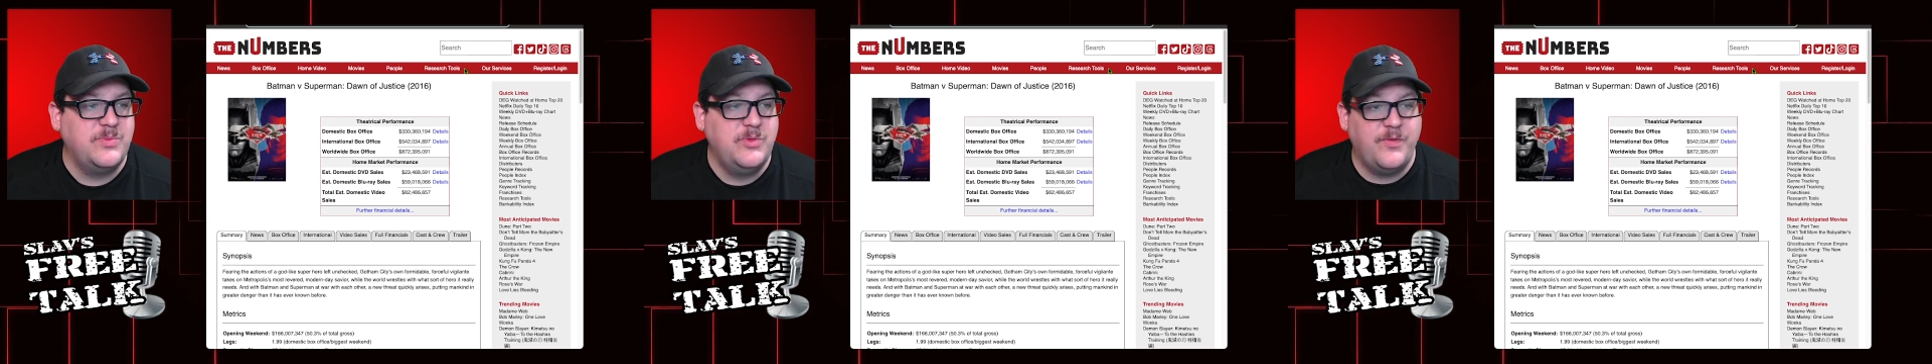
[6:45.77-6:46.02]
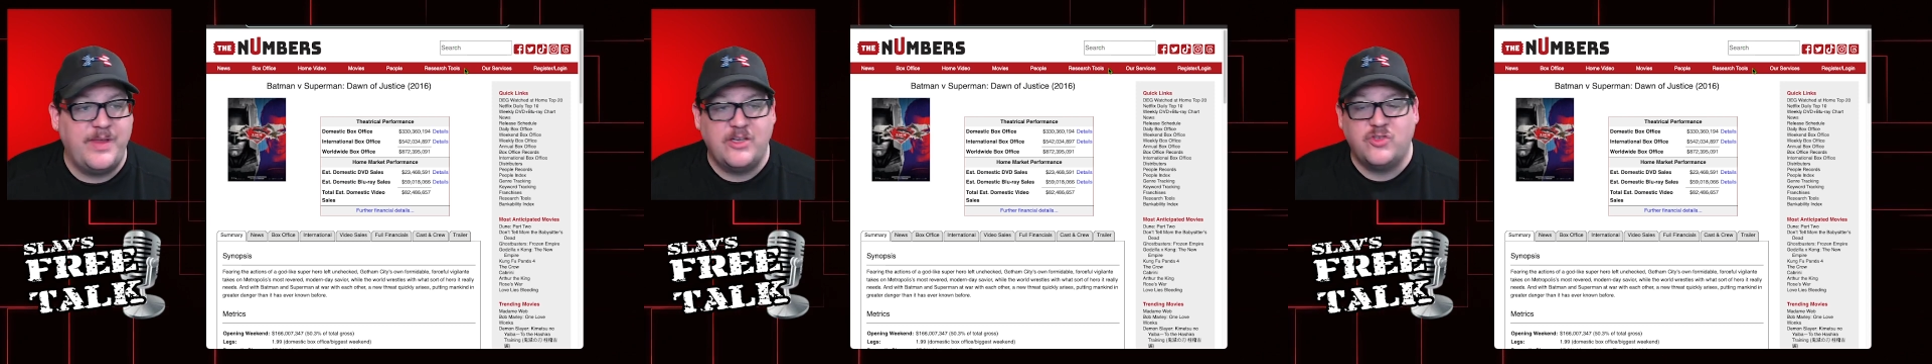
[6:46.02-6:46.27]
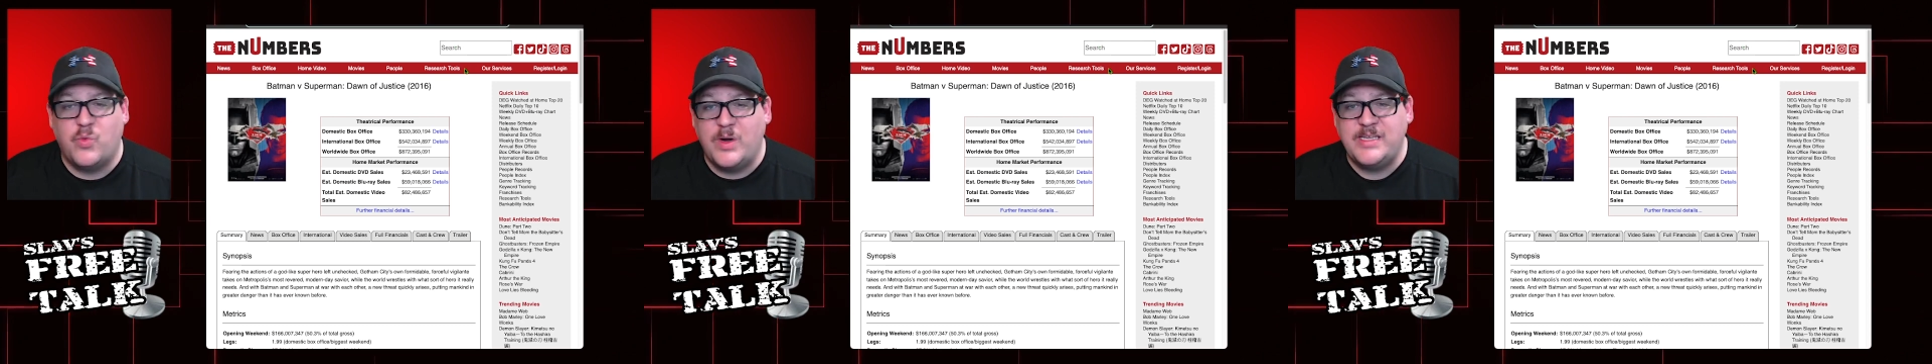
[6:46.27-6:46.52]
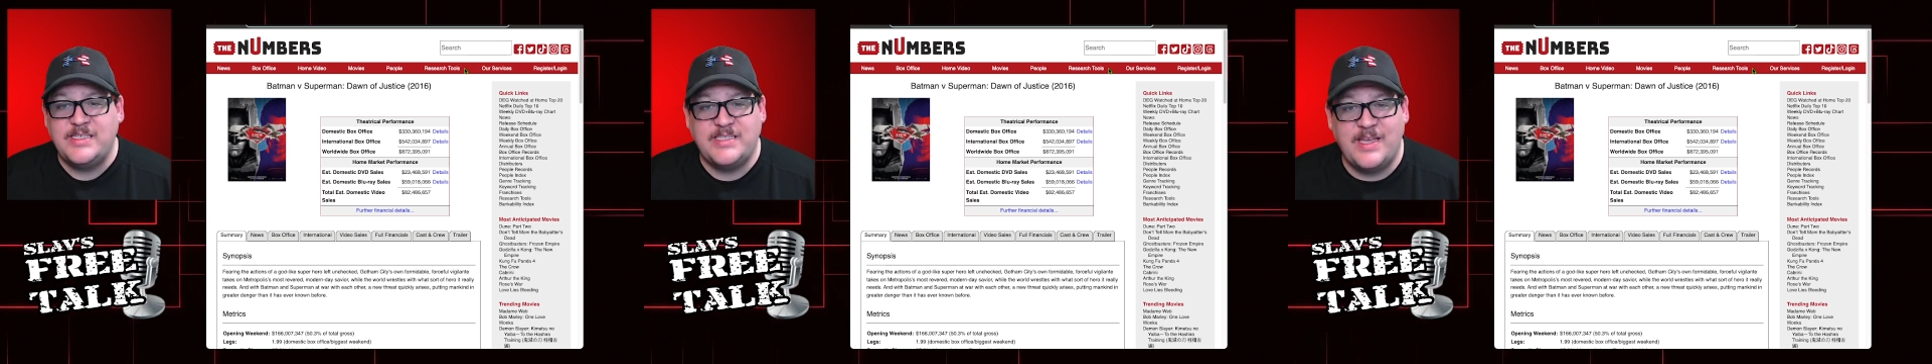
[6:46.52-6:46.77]
movie in
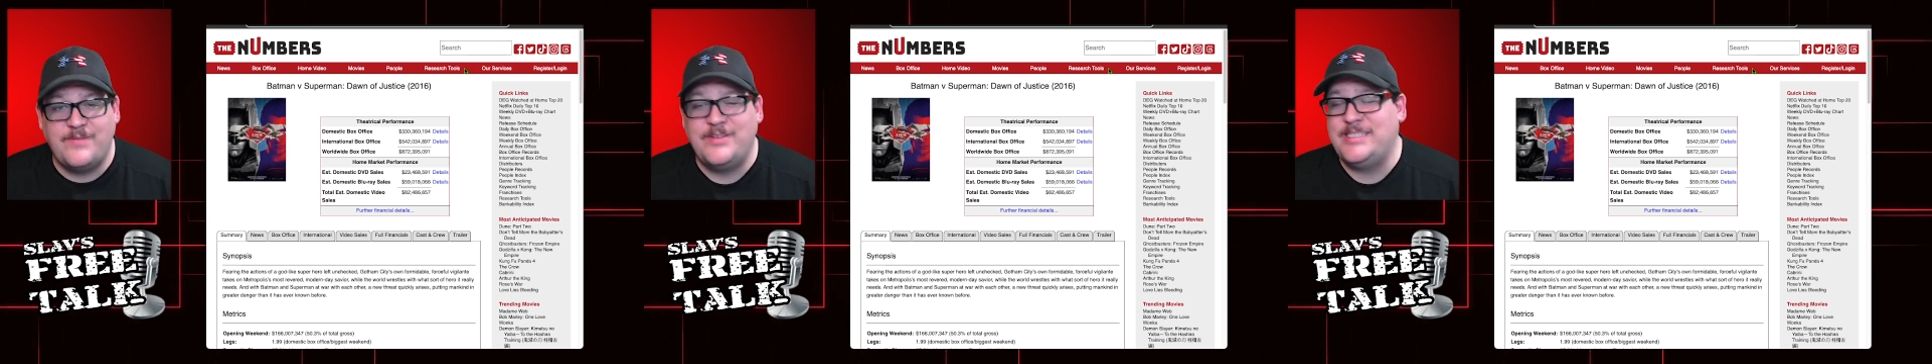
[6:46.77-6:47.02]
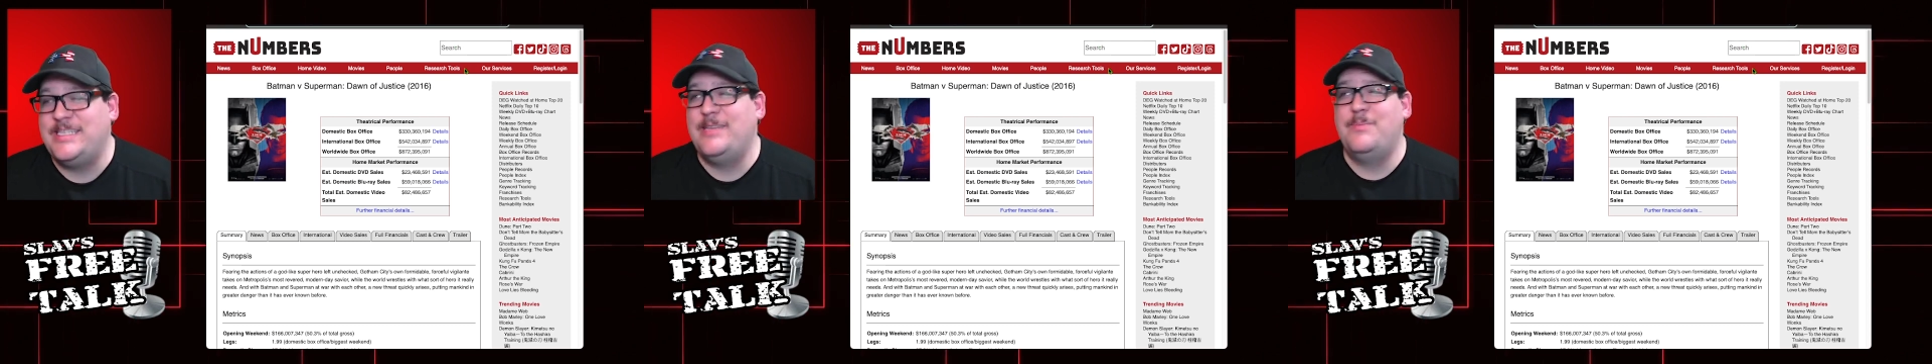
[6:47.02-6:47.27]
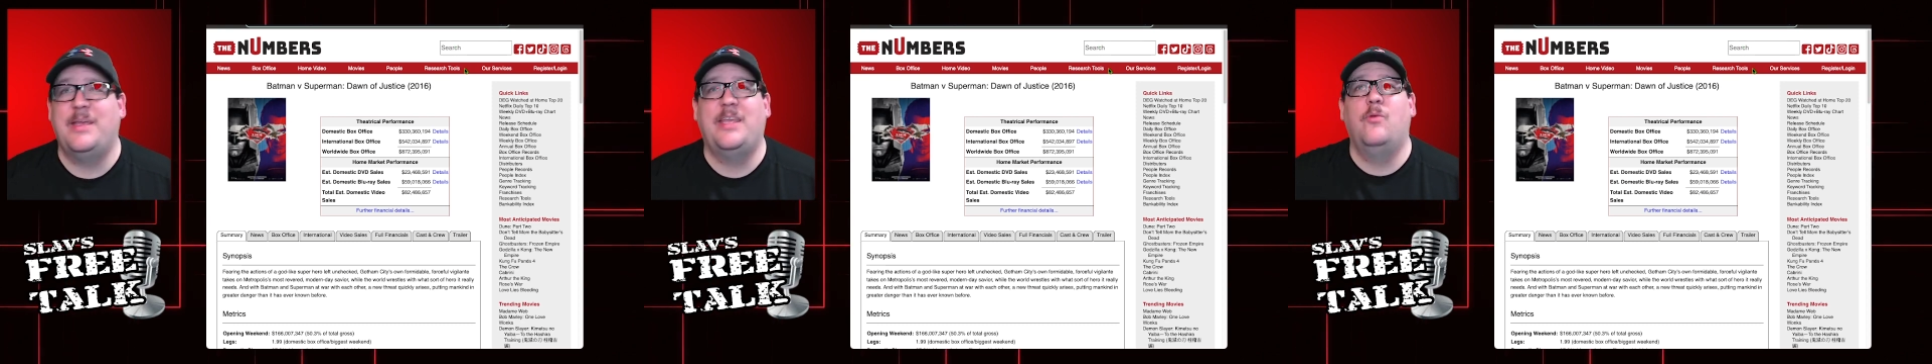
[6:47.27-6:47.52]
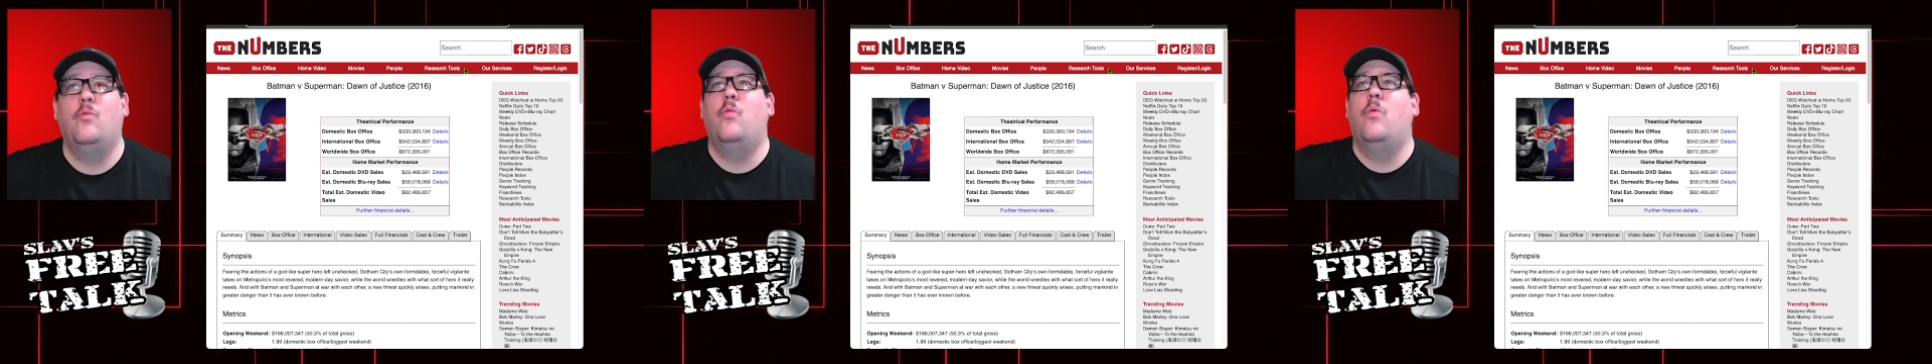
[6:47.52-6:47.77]
2017
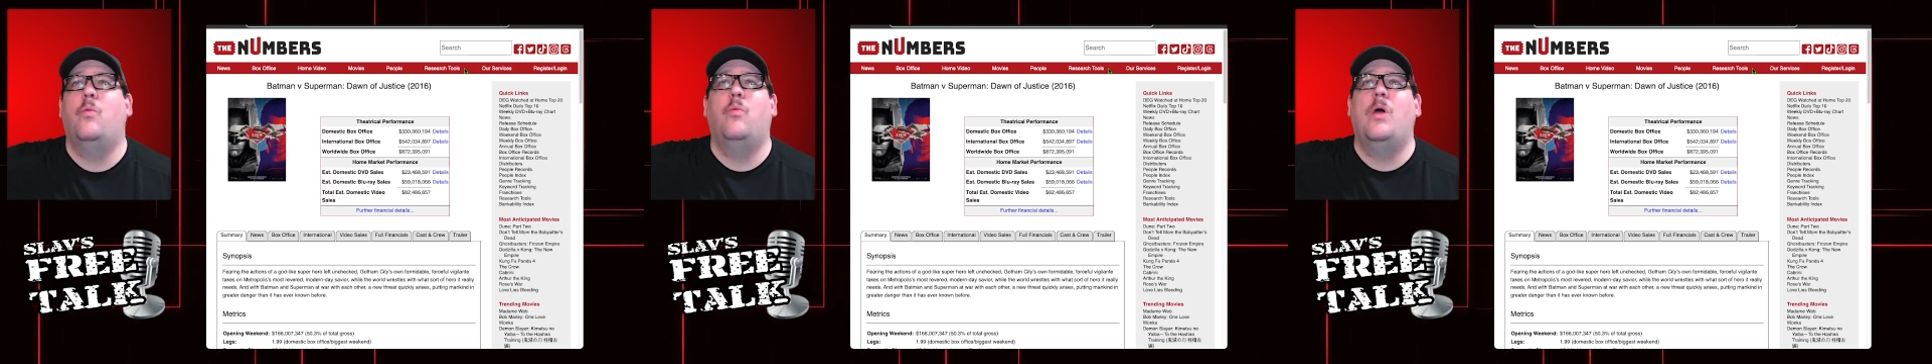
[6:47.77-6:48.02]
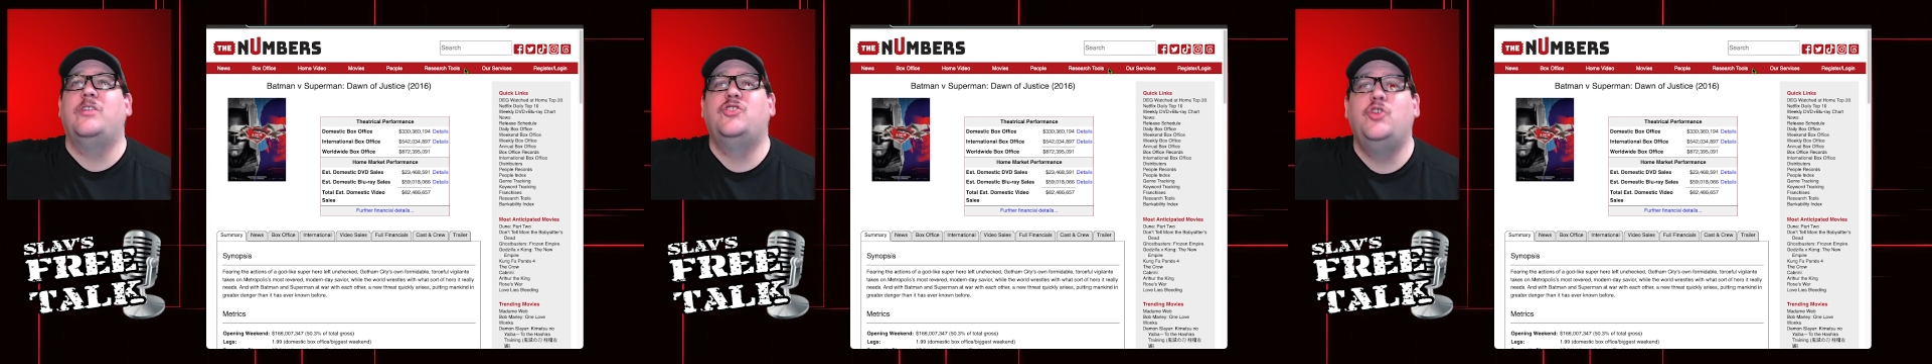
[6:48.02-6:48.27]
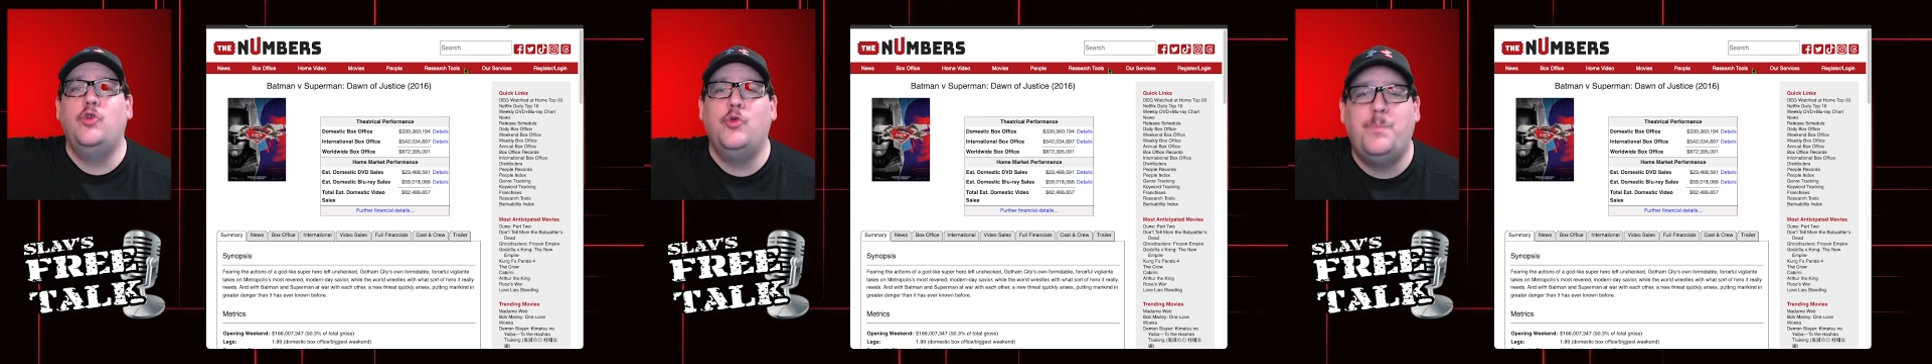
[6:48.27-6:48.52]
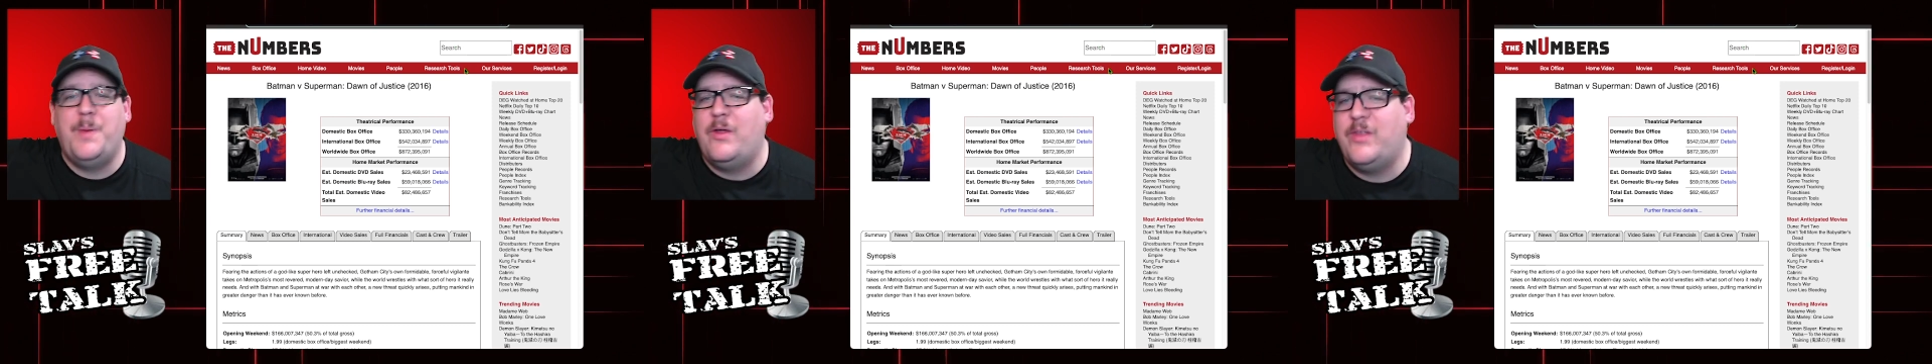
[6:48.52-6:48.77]
making,
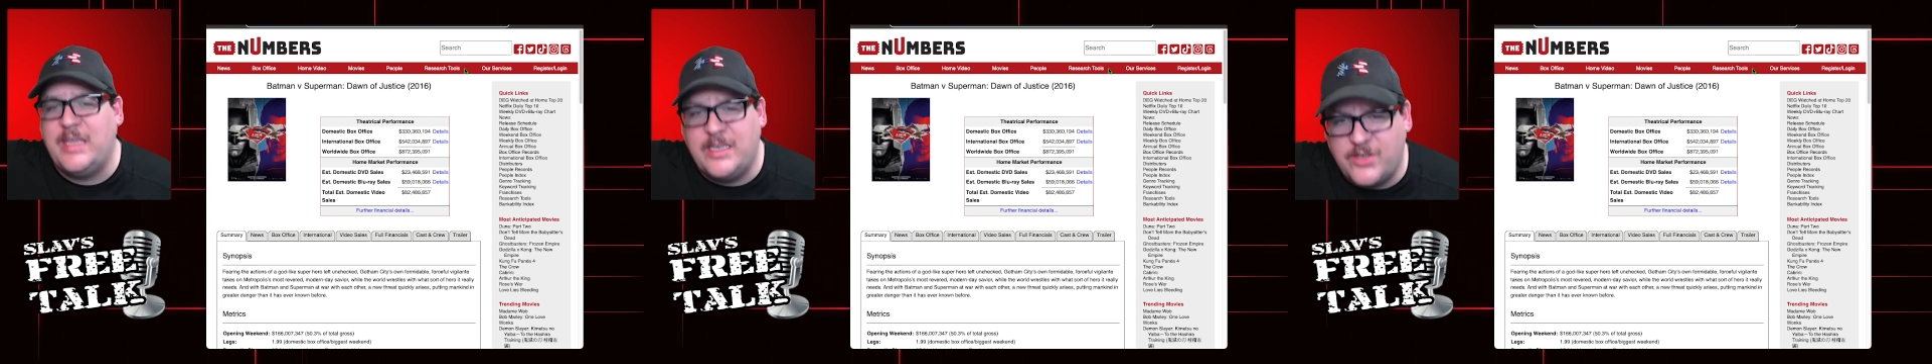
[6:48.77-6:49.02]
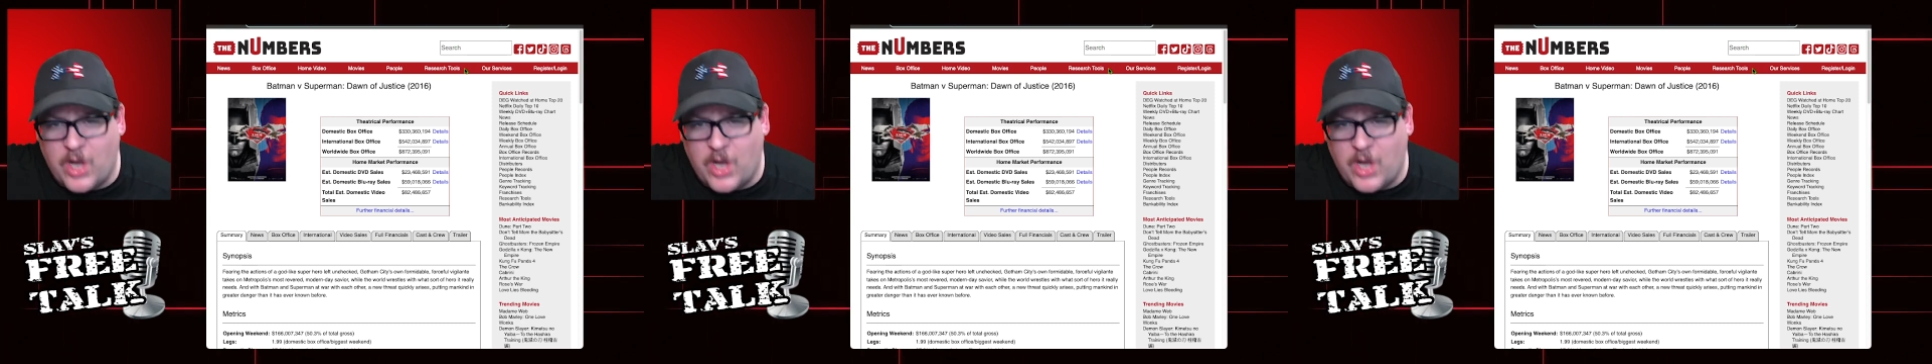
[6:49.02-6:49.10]
$2 billion.